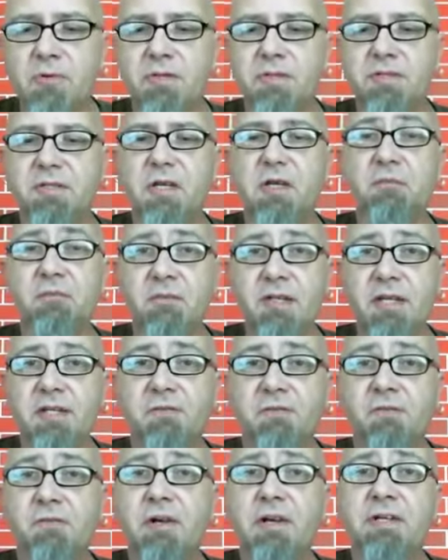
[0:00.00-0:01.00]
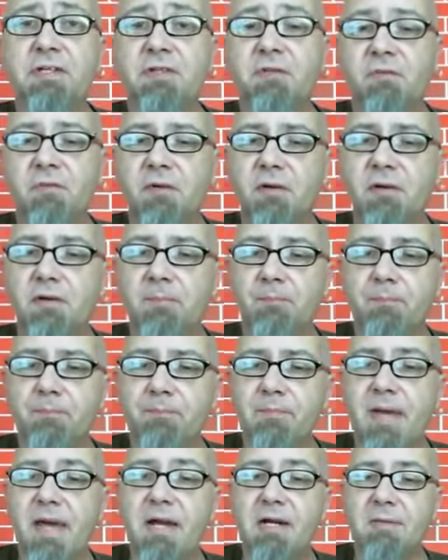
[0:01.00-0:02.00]
itself tastes fresh for
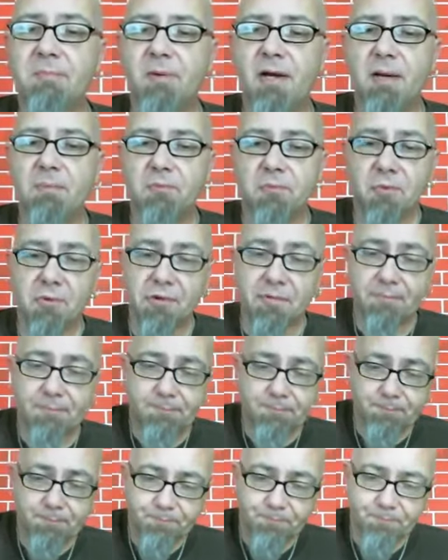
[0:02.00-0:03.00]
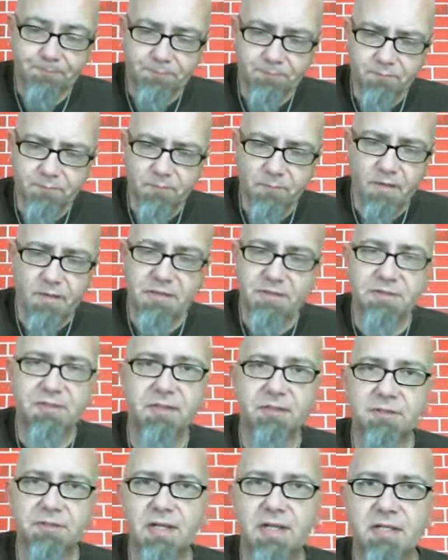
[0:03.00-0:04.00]
bagged popcorn. It
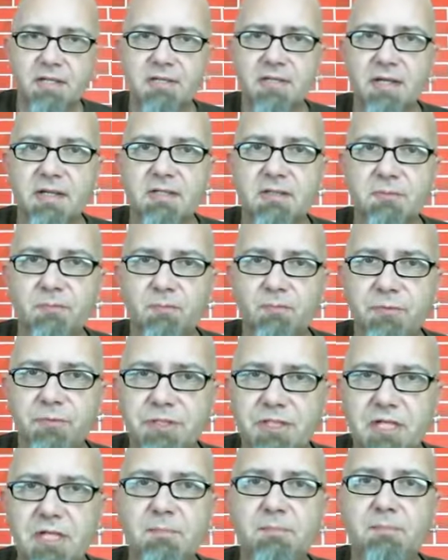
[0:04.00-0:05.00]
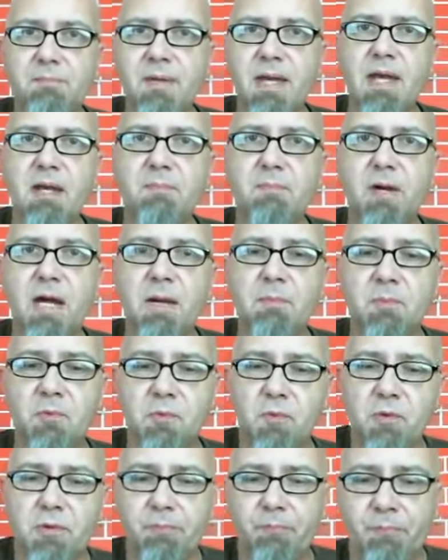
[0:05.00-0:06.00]
still tastes like cheap bagged
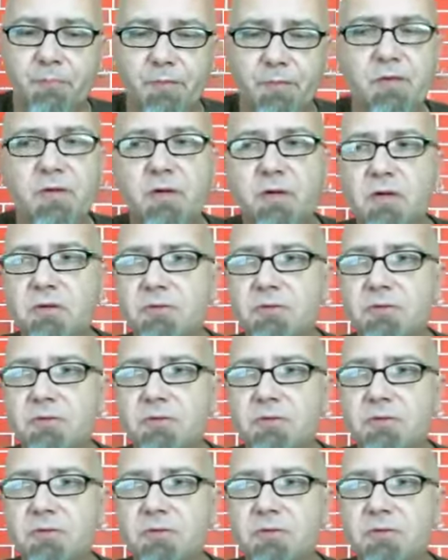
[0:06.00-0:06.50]
popcorn. If you're going to go